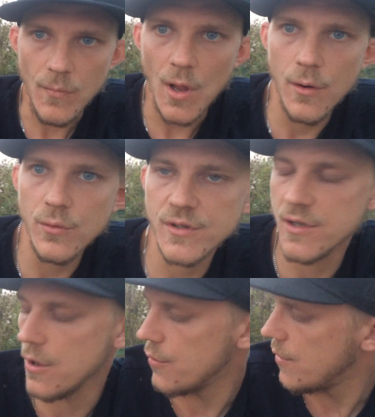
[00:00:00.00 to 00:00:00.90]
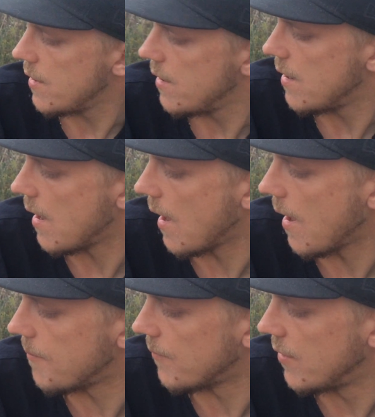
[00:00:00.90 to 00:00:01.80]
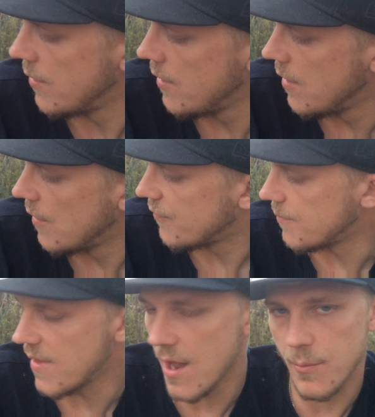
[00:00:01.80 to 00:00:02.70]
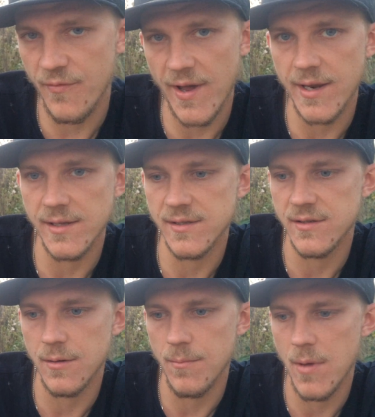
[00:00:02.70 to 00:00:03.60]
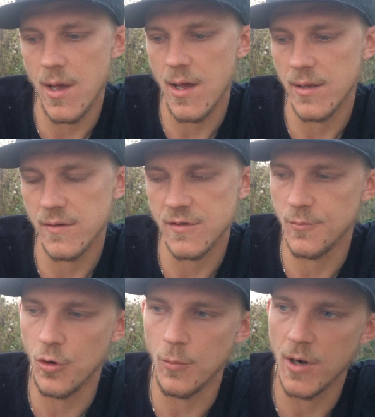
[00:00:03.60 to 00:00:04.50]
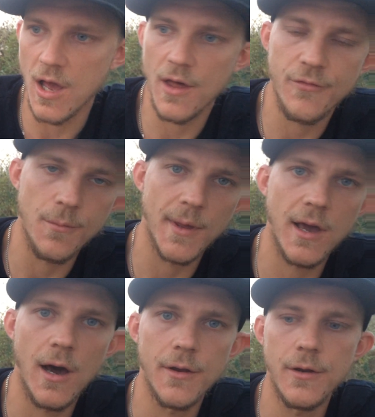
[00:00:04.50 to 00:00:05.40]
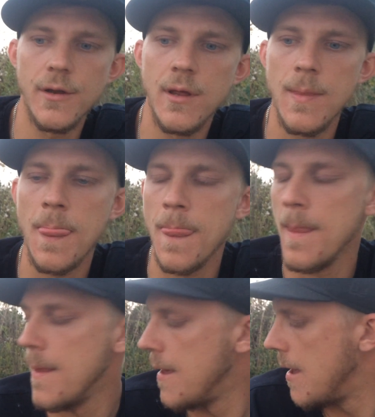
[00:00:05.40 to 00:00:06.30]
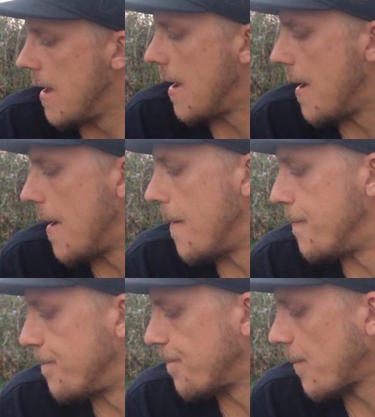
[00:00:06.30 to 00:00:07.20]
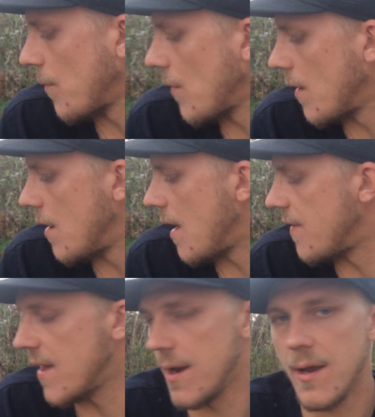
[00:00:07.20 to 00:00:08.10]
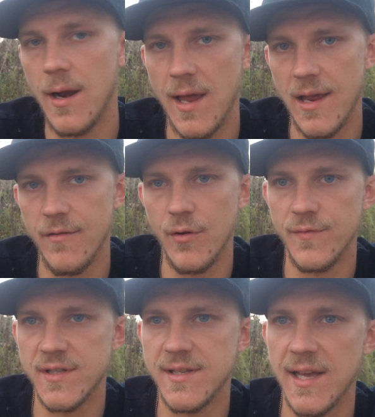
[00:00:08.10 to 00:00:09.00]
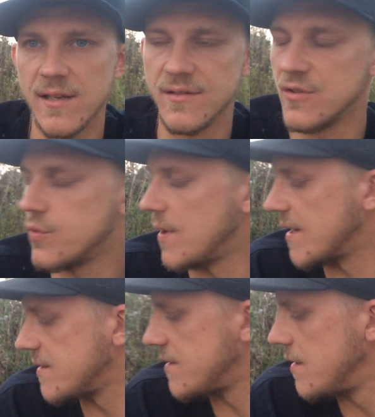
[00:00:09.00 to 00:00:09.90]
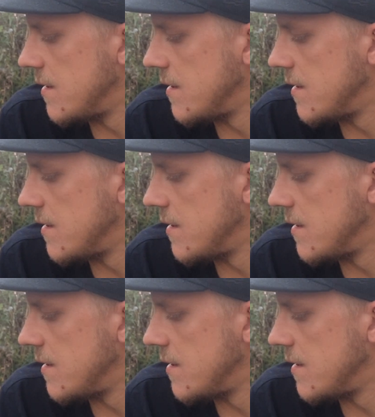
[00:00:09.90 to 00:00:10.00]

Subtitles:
also from there we've added some normal earth from the garden, and then a layer of sticks and twigs,